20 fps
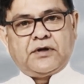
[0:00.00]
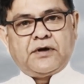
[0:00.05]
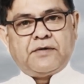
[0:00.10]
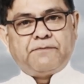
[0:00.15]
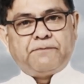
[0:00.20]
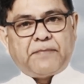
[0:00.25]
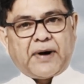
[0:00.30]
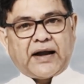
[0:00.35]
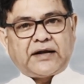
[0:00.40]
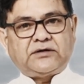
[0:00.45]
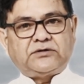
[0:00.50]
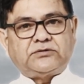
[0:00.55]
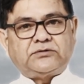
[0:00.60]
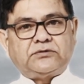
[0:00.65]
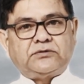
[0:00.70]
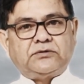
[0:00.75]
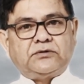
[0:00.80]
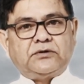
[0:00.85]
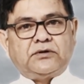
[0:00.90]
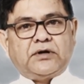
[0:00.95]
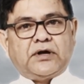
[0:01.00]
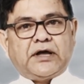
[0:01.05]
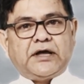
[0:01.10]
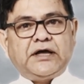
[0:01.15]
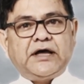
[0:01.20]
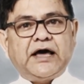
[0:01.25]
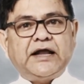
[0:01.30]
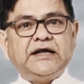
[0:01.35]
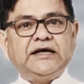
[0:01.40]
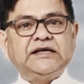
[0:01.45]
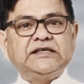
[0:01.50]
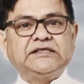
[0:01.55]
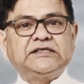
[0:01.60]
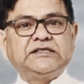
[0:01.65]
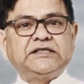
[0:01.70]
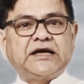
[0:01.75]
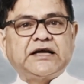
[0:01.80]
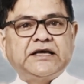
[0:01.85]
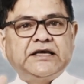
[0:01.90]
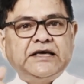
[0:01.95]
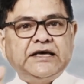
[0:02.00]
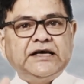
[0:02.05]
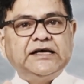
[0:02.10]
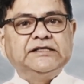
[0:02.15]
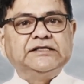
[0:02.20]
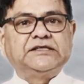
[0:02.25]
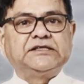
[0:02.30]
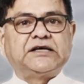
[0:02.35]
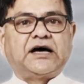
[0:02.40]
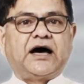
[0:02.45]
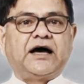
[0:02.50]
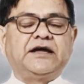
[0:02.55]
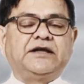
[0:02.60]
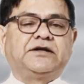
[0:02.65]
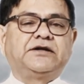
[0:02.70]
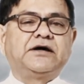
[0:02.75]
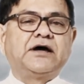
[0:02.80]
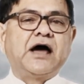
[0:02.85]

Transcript: But here is the key insight.